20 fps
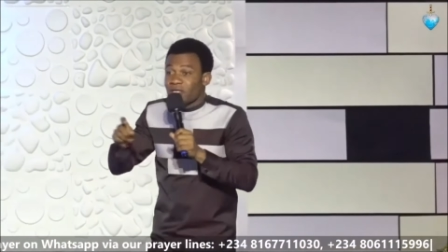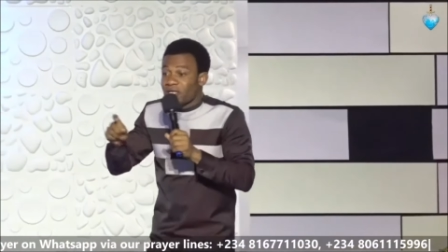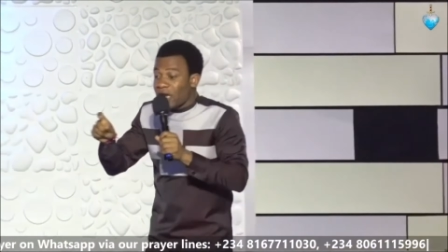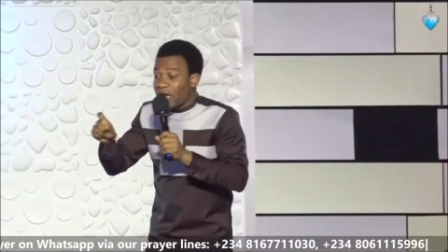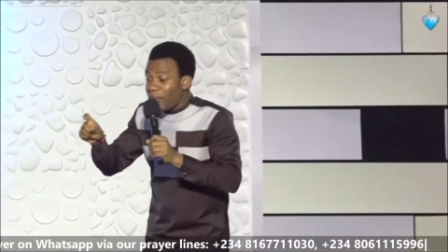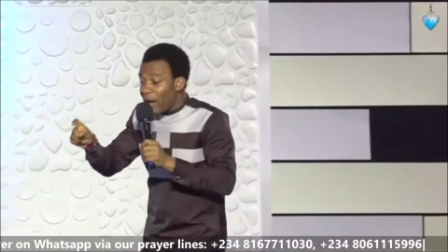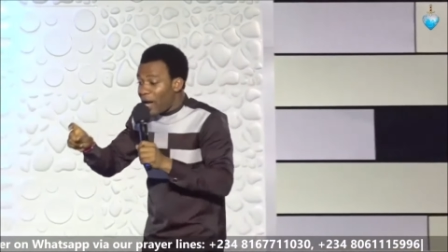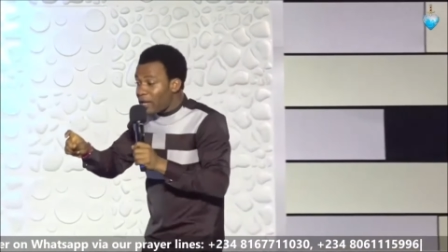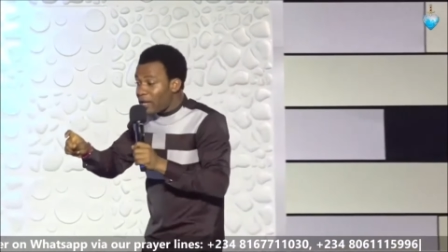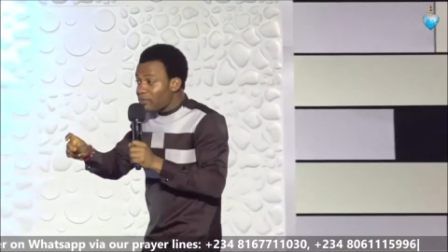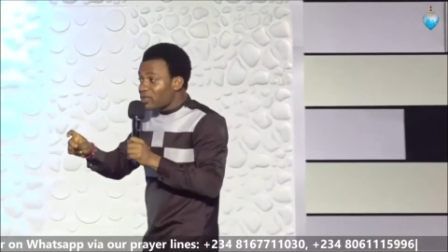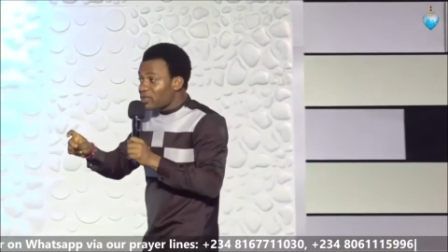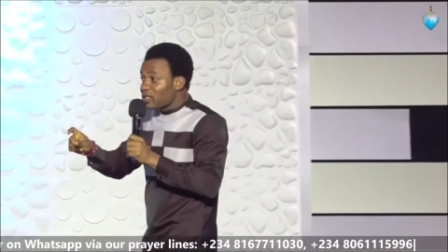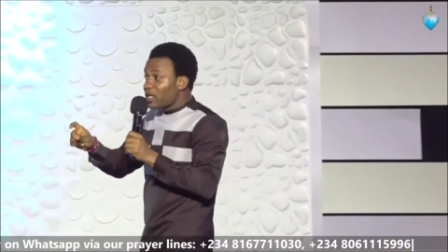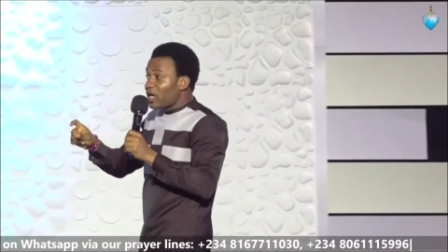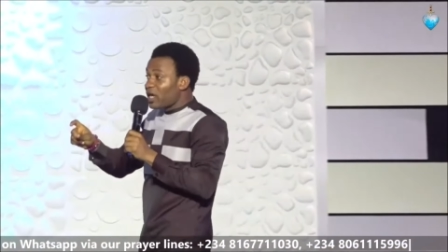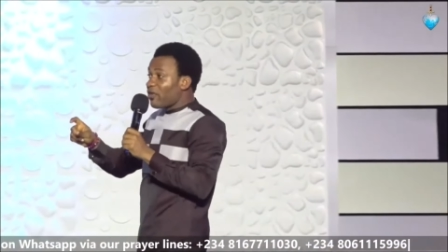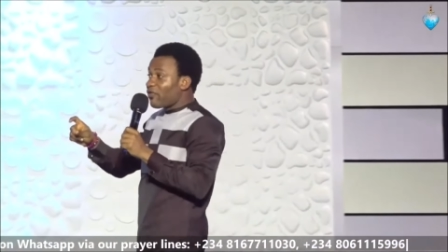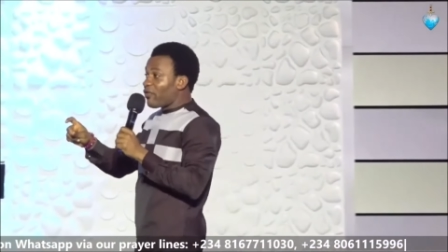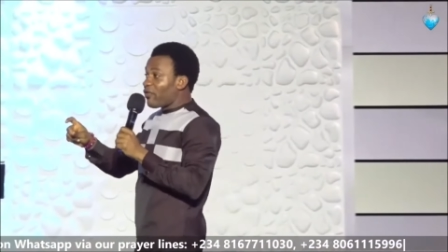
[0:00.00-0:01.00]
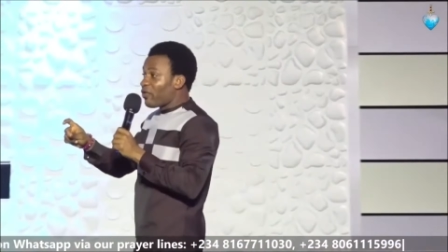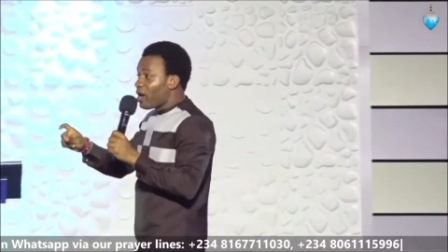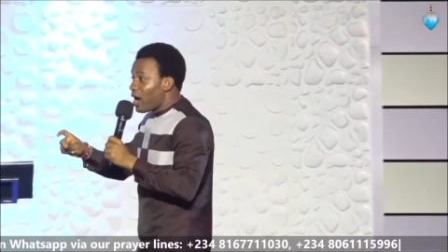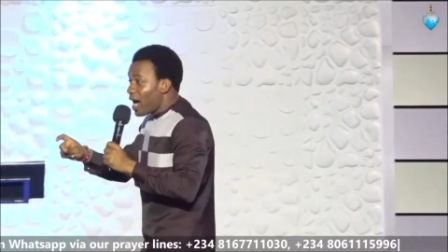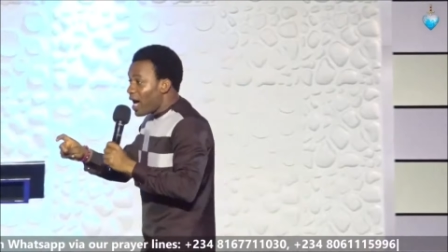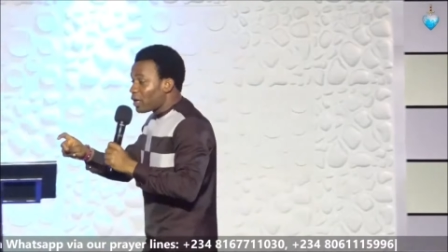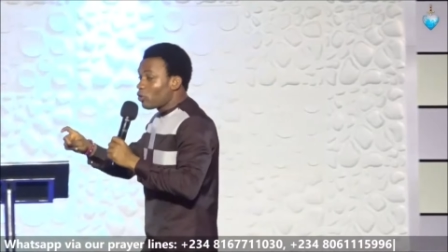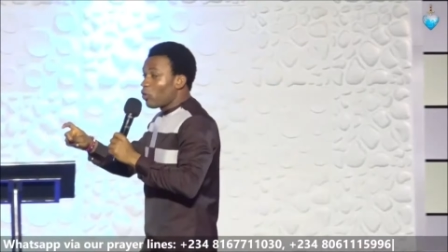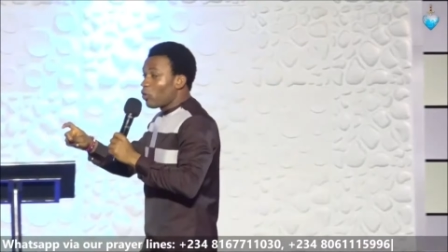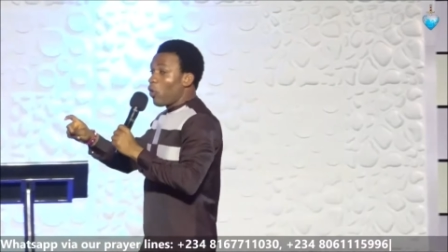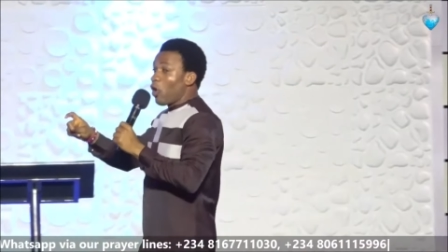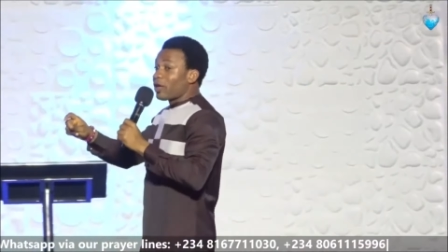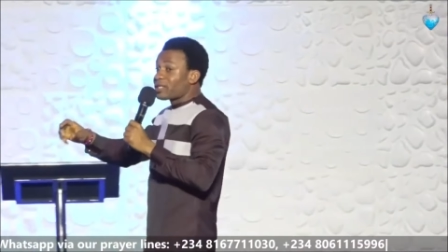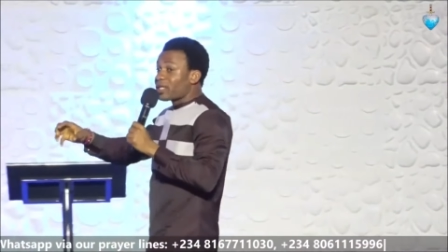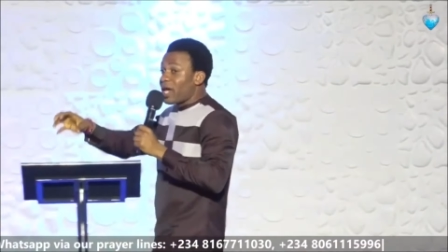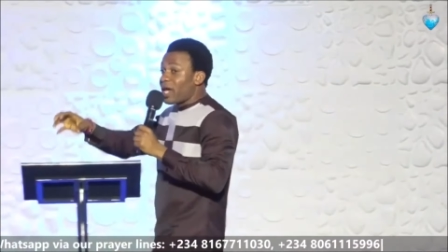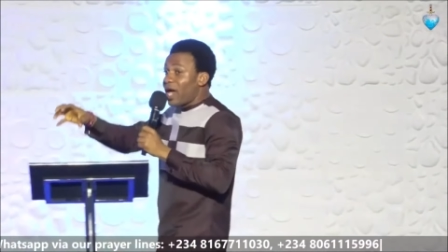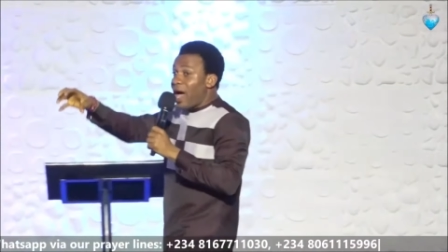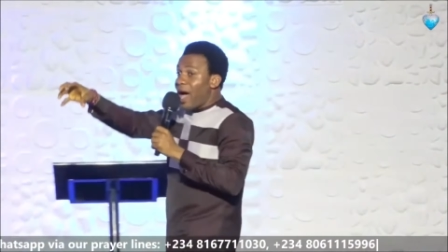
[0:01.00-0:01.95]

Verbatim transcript: there by himself and do what?